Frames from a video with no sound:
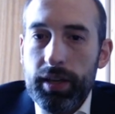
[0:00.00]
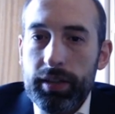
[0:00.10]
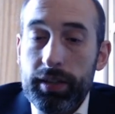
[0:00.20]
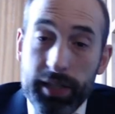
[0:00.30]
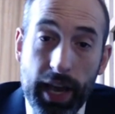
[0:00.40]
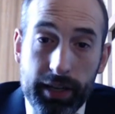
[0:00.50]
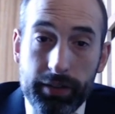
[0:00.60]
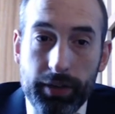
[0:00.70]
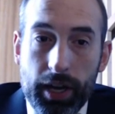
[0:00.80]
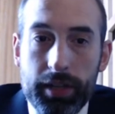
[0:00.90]
The second
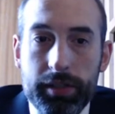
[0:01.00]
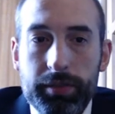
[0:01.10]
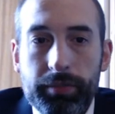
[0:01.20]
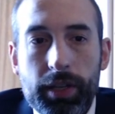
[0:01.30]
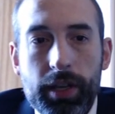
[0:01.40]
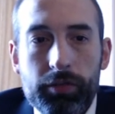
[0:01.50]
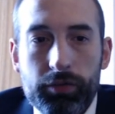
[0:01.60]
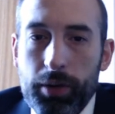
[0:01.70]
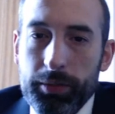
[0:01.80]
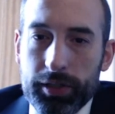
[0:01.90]
verse,
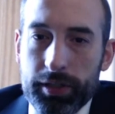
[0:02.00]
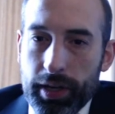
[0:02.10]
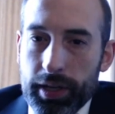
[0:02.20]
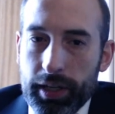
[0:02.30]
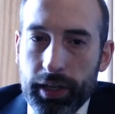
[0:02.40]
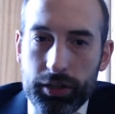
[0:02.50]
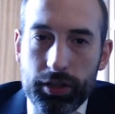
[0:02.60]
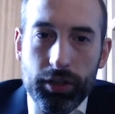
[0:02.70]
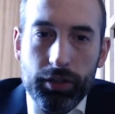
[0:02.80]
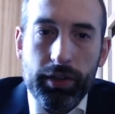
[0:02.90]
Romans
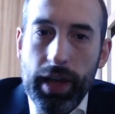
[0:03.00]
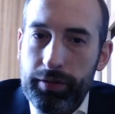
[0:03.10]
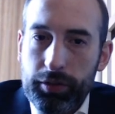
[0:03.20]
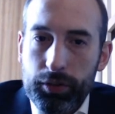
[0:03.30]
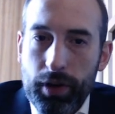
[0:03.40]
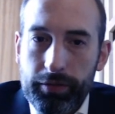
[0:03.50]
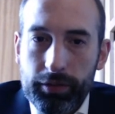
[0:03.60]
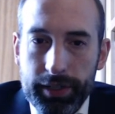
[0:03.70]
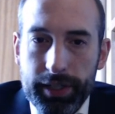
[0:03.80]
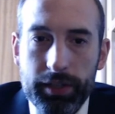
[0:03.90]
13:2, therefore whoever
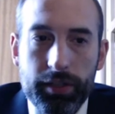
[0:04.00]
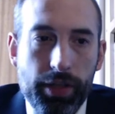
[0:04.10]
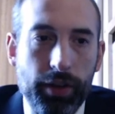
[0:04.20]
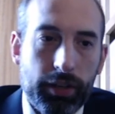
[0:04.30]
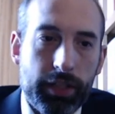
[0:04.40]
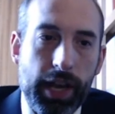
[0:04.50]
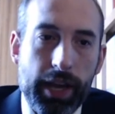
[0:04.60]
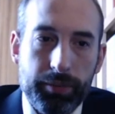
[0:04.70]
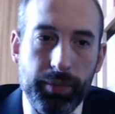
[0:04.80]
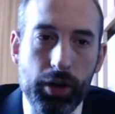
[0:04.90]
resists authority has
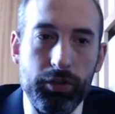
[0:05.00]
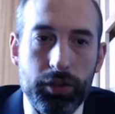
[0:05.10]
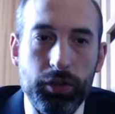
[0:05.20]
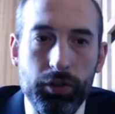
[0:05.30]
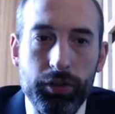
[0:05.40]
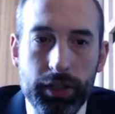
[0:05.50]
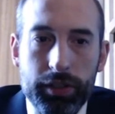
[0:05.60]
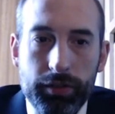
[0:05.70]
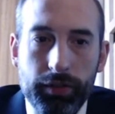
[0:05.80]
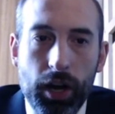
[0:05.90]
opposed the
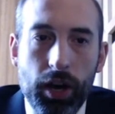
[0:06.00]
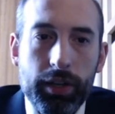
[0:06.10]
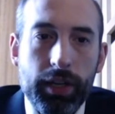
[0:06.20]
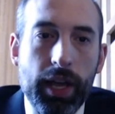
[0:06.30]
ordinance of God,